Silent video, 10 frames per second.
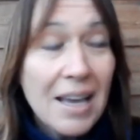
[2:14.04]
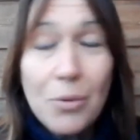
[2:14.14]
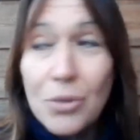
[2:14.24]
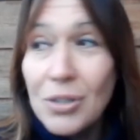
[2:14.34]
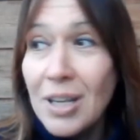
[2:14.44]

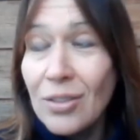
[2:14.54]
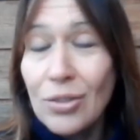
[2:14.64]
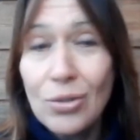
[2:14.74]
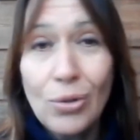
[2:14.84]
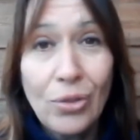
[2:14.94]
It was like
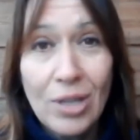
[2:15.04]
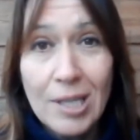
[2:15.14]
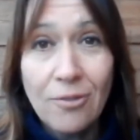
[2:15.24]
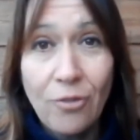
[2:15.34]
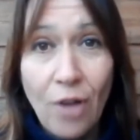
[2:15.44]
this whole thing
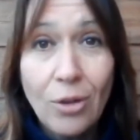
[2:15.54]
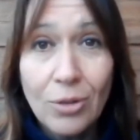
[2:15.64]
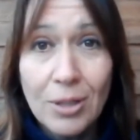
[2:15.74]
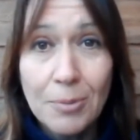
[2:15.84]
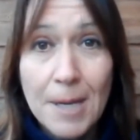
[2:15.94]
is
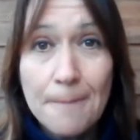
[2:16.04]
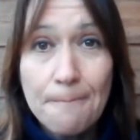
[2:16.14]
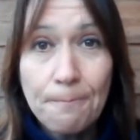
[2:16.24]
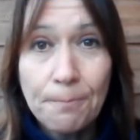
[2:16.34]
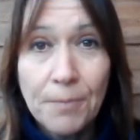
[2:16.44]
following me.
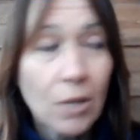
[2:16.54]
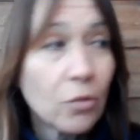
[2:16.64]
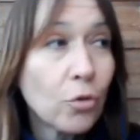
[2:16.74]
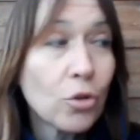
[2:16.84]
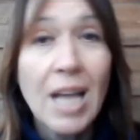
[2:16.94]
And
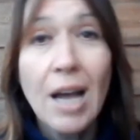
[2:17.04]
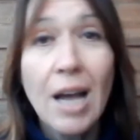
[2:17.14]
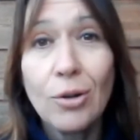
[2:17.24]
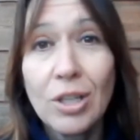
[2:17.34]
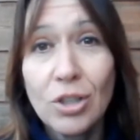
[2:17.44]
of course,
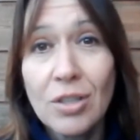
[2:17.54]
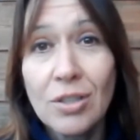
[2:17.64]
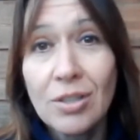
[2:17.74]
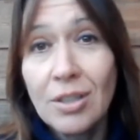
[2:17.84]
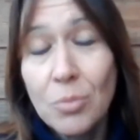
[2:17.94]
now I
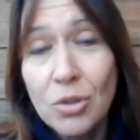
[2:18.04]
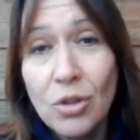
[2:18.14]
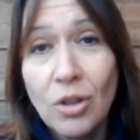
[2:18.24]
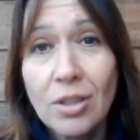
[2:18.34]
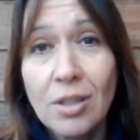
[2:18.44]
just
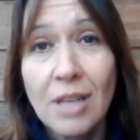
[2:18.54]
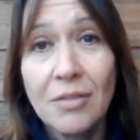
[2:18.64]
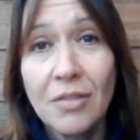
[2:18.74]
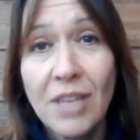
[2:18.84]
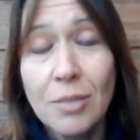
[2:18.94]
started a
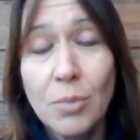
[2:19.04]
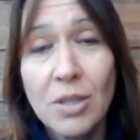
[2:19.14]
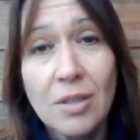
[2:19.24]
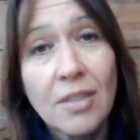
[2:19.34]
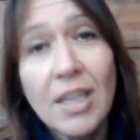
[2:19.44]
live events
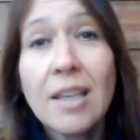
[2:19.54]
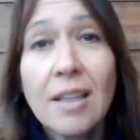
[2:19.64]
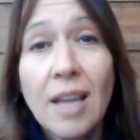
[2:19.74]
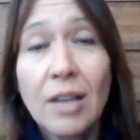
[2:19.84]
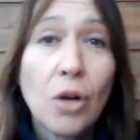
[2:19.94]
business thinking
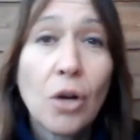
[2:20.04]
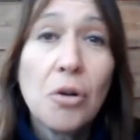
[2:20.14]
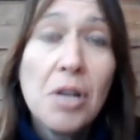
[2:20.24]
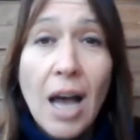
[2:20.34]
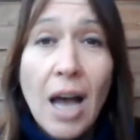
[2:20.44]
that,
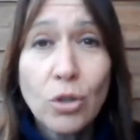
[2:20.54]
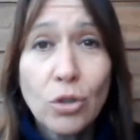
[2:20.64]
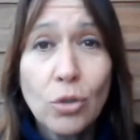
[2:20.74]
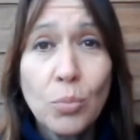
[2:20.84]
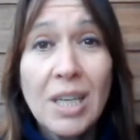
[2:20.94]
I
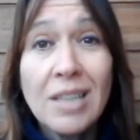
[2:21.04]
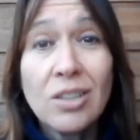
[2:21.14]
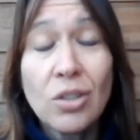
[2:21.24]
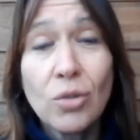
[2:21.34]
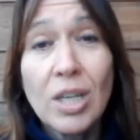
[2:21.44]
wanted to be
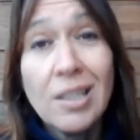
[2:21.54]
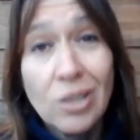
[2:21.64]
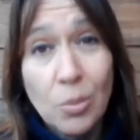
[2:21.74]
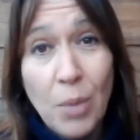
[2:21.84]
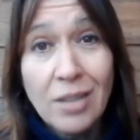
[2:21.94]
industry
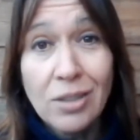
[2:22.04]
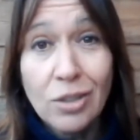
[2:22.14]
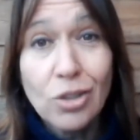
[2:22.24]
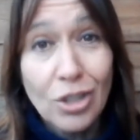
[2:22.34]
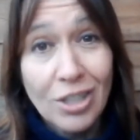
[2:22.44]

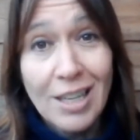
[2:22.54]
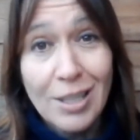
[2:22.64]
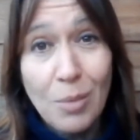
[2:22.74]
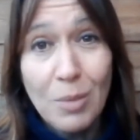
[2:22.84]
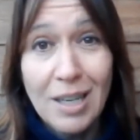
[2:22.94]
independent just in case
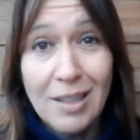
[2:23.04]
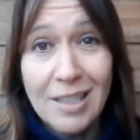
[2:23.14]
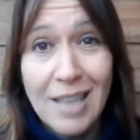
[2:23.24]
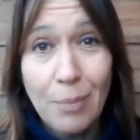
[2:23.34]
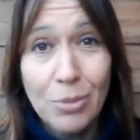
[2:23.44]
something like this
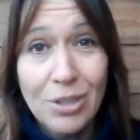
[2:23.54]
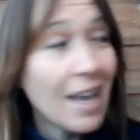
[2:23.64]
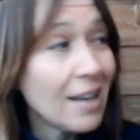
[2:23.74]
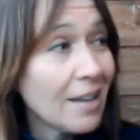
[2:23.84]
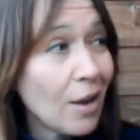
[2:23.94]
happens
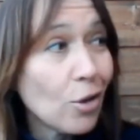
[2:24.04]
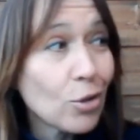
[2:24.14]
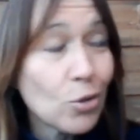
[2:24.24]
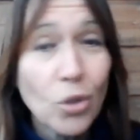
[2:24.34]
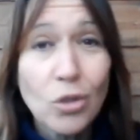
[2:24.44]
again. And I
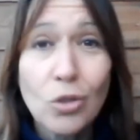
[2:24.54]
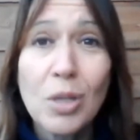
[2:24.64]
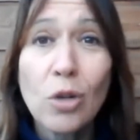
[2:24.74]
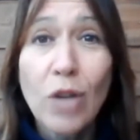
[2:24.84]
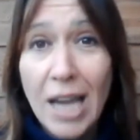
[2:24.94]
also wanted to
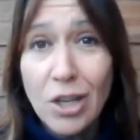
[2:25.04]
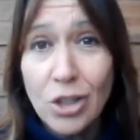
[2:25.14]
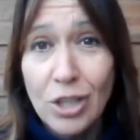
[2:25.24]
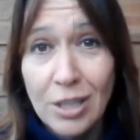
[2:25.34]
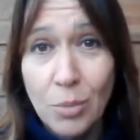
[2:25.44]
be
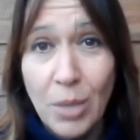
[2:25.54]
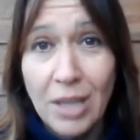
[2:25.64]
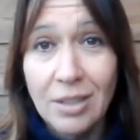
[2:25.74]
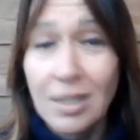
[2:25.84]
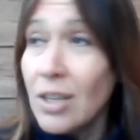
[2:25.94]
location
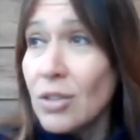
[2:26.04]
independent.